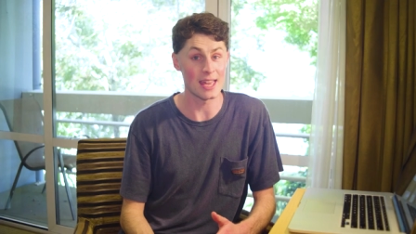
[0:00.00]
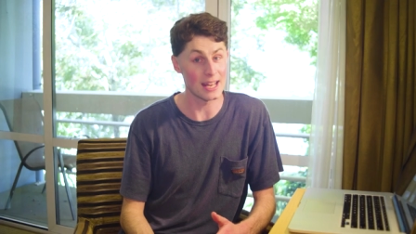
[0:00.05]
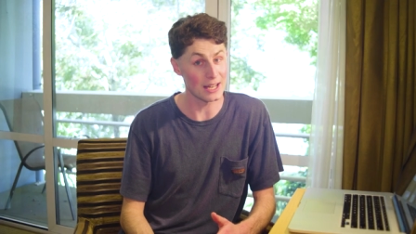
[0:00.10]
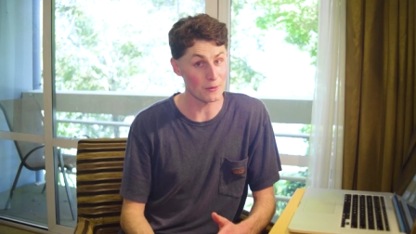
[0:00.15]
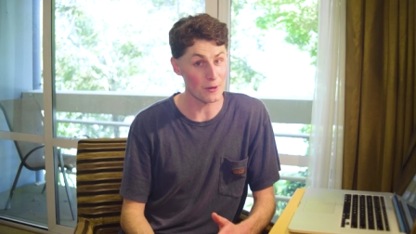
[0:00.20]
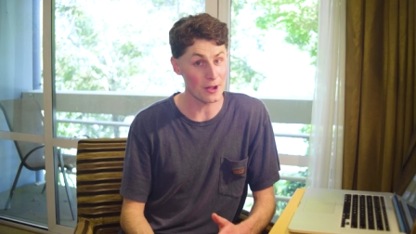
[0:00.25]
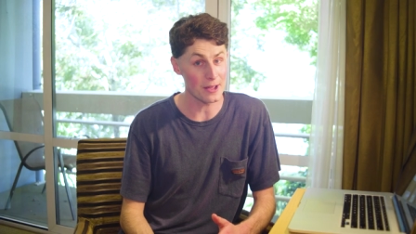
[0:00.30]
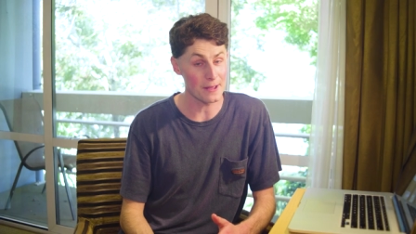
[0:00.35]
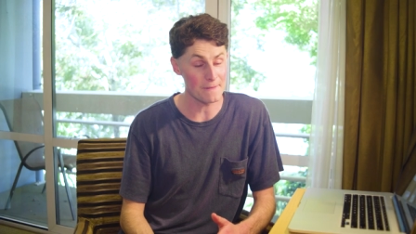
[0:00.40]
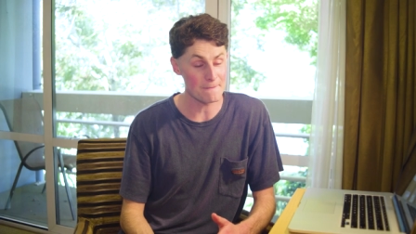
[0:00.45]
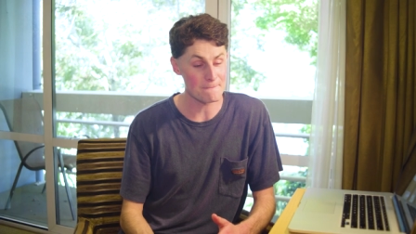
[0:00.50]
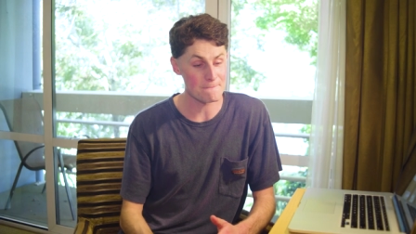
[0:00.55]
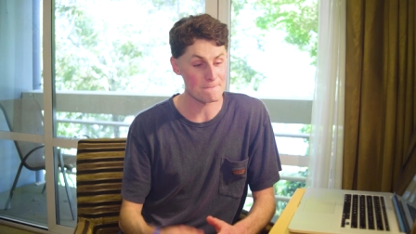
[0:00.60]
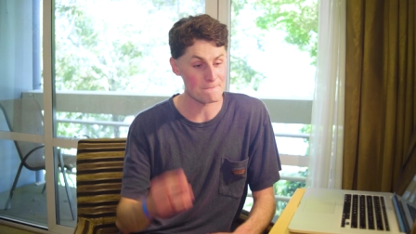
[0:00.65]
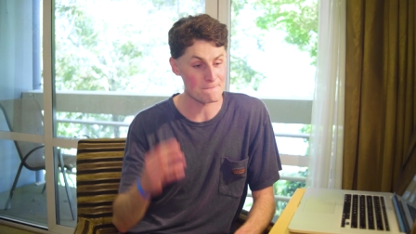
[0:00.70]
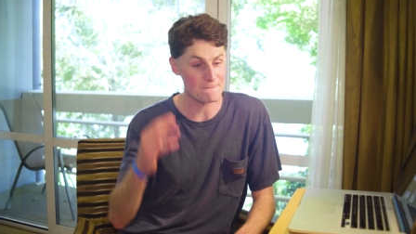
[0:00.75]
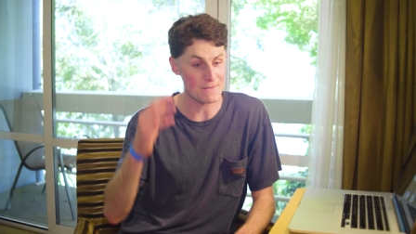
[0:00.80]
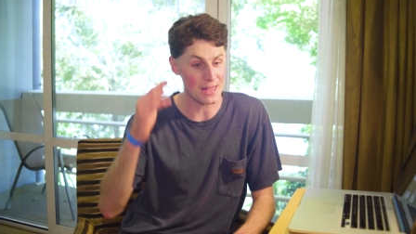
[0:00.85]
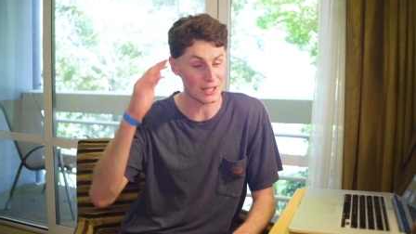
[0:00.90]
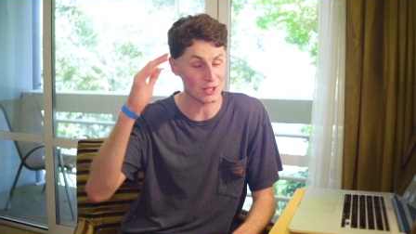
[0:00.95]
Anyway,
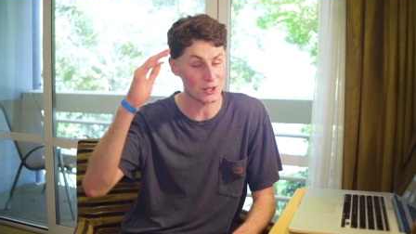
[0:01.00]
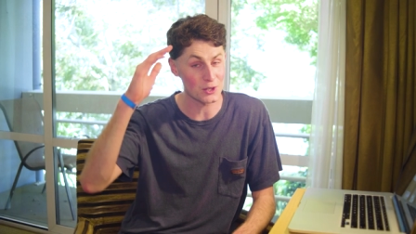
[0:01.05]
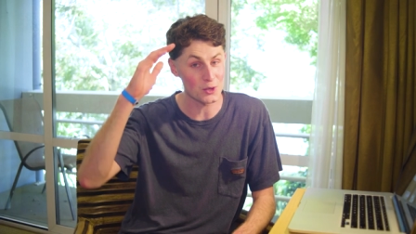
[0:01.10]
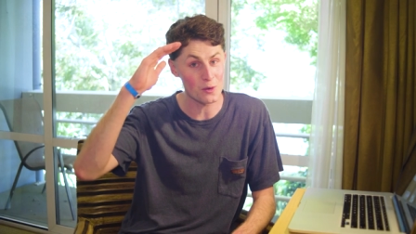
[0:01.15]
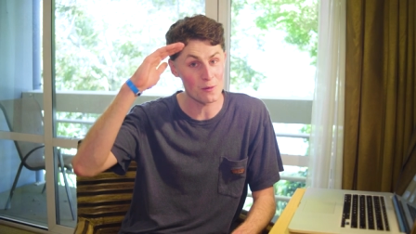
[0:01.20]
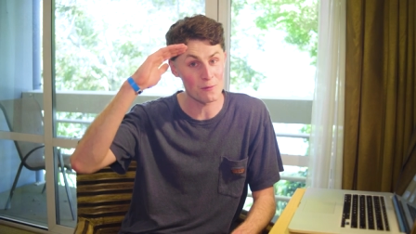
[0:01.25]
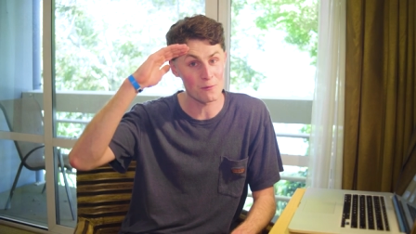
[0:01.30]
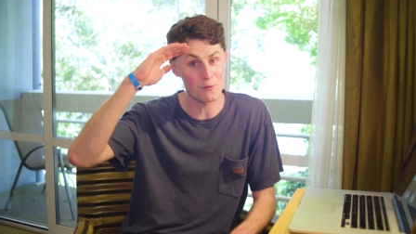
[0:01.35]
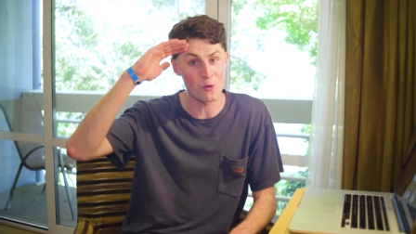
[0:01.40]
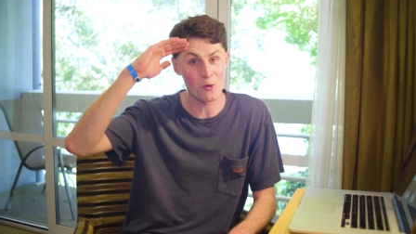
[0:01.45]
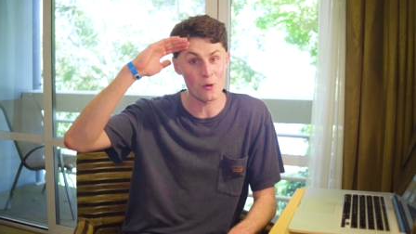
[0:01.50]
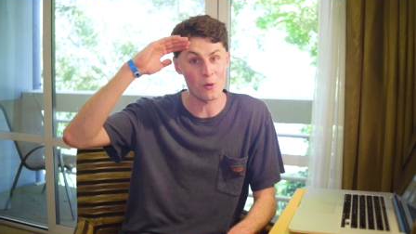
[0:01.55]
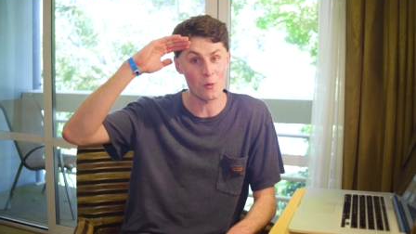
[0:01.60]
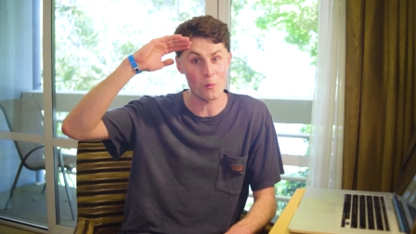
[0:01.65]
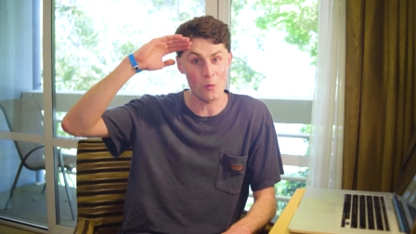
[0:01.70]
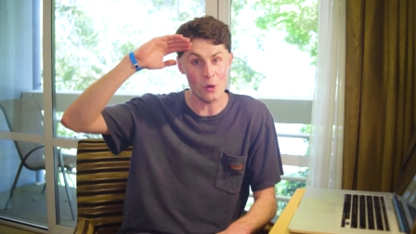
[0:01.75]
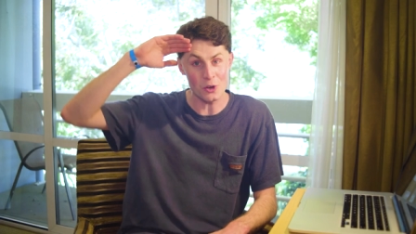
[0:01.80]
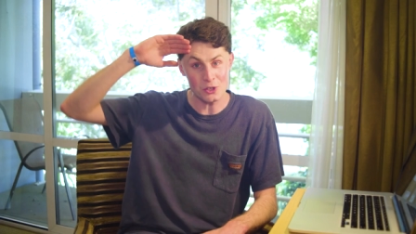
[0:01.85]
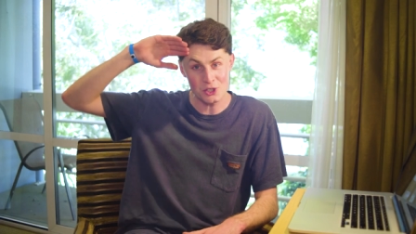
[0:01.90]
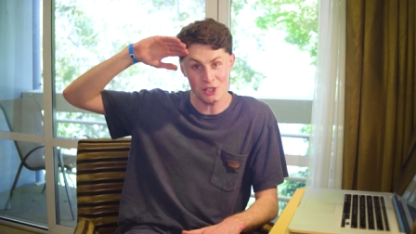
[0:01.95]
thank you for
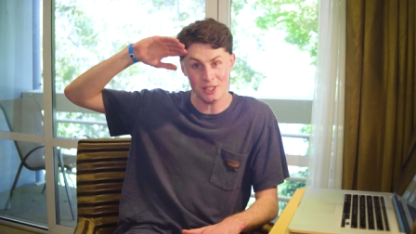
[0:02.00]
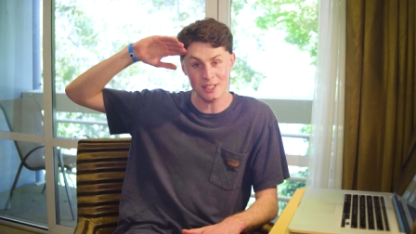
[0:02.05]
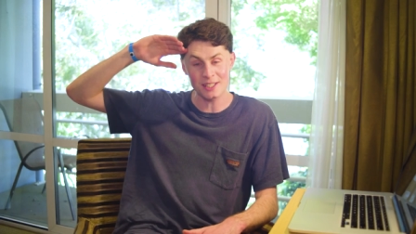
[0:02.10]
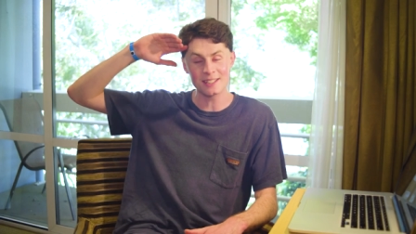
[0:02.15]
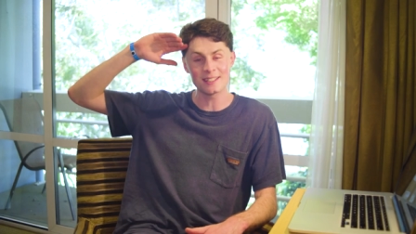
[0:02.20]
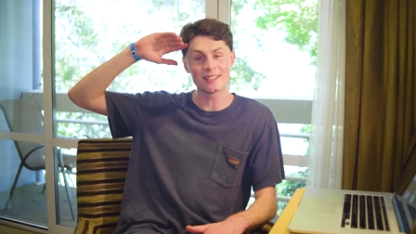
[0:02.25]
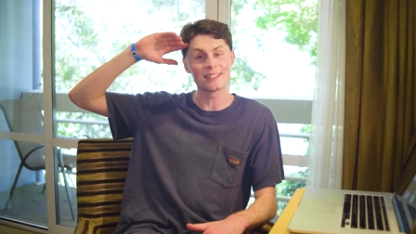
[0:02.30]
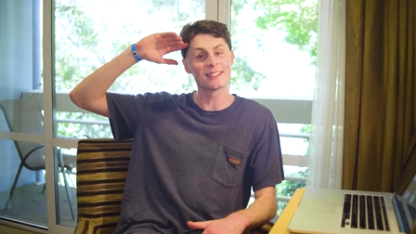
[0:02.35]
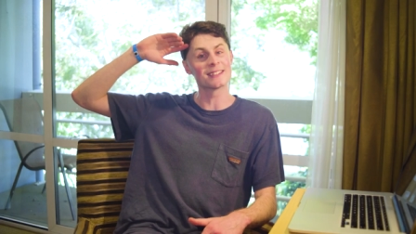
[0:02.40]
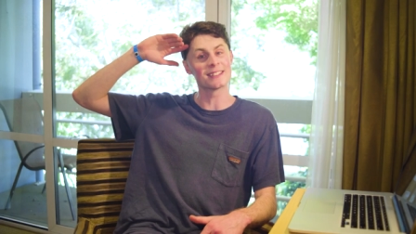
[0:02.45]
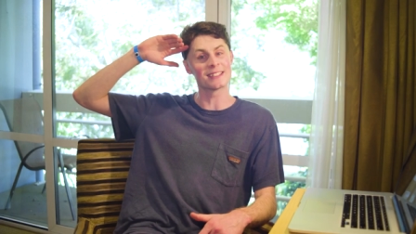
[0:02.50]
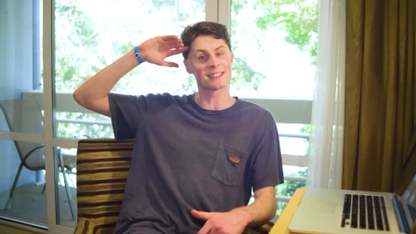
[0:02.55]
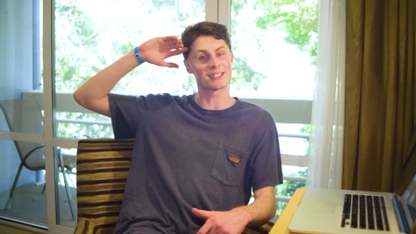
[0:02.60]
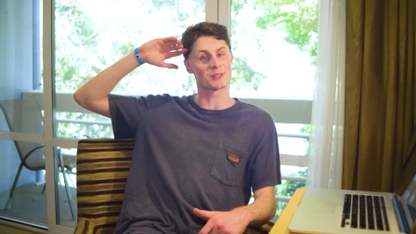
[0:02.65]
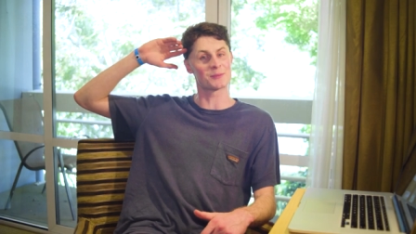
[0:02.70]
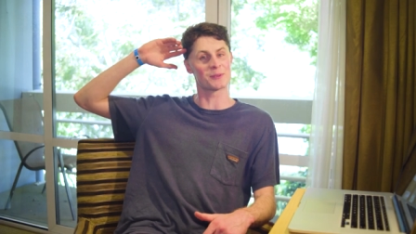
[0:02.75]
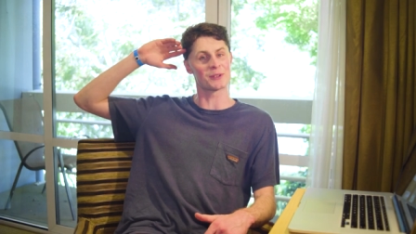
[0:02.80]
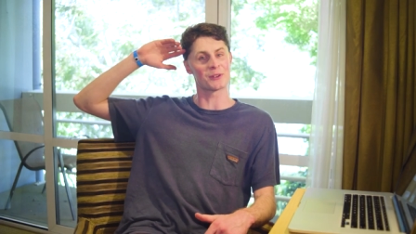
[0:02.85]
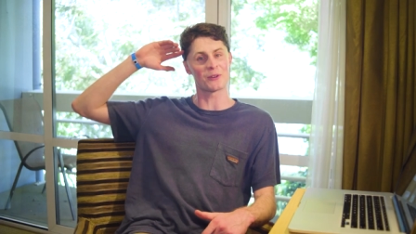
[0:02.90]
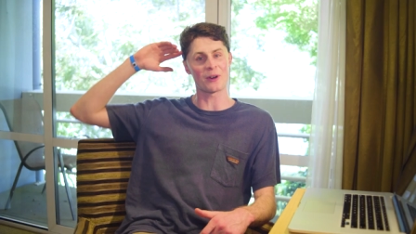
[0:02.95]
watching. This
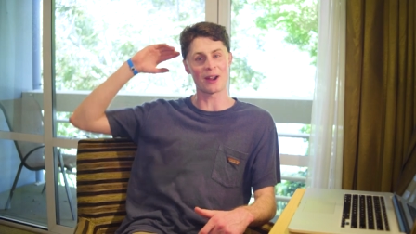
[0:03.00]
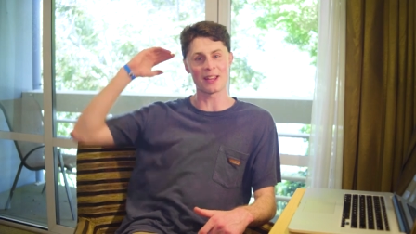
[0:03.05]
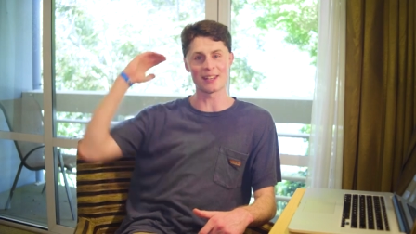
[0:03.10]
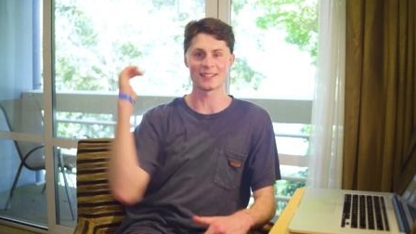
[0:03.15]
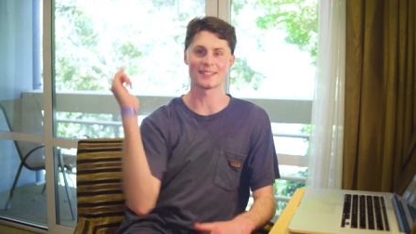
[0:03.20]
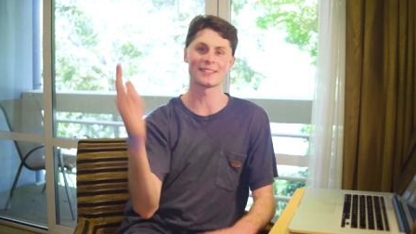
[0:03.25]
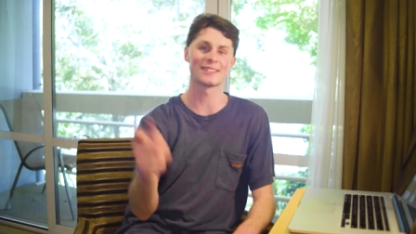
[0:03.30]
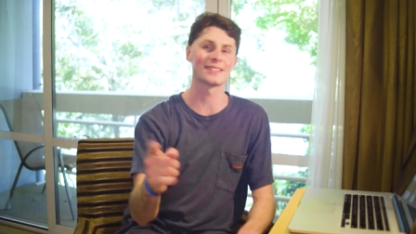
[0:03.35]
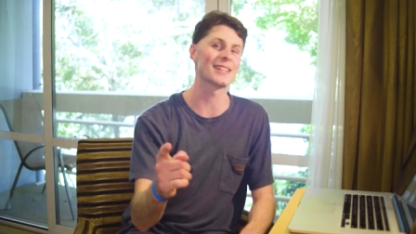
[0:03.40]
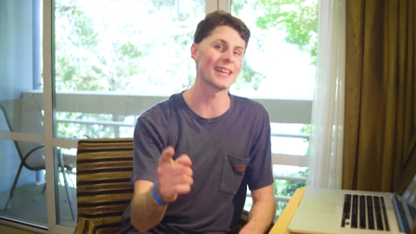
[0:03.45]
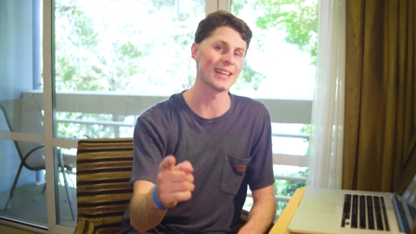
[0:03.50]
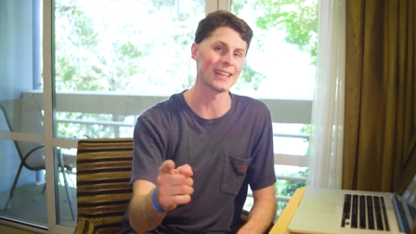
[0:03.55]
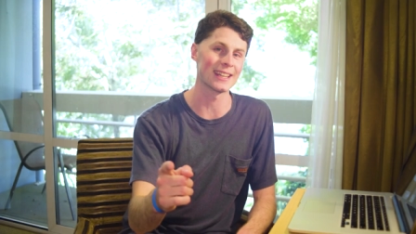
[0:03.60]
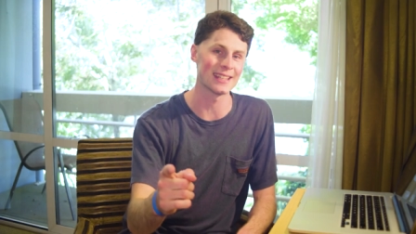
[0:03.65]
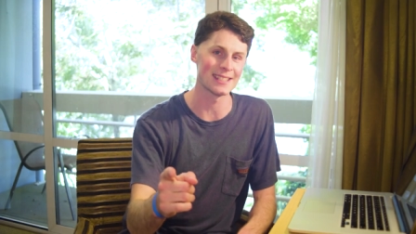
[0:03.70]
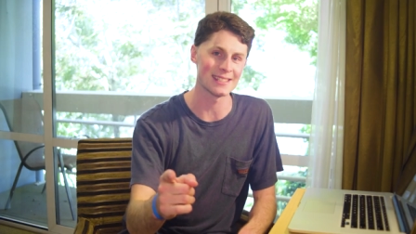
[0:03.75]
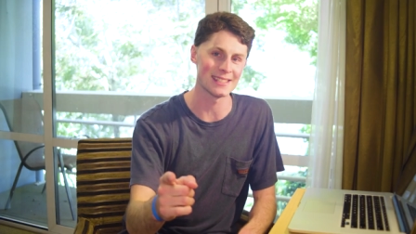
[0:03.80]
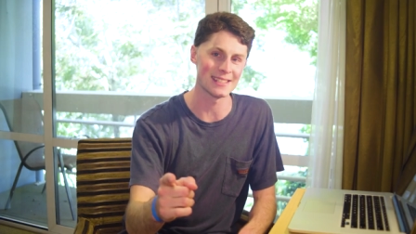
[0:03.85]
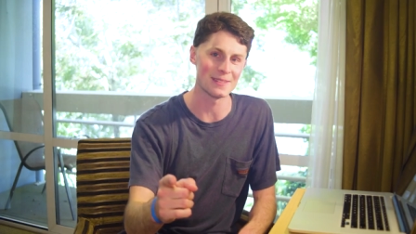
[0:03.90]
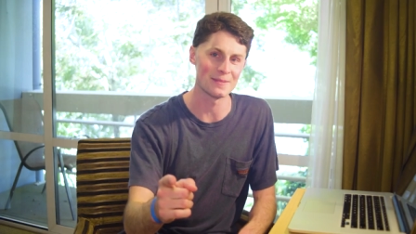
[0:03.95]
has been great. Take
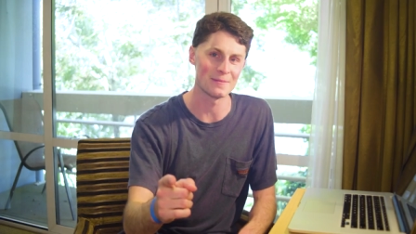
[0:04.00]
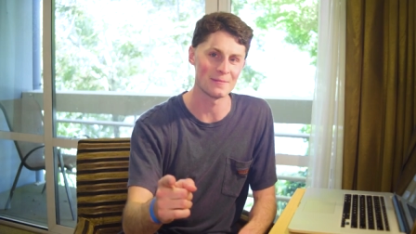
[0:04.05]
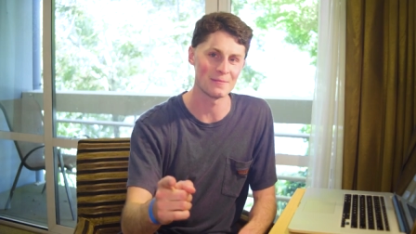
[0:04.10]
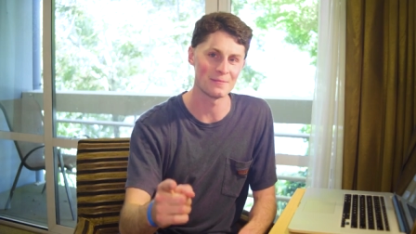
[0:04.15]
it easy.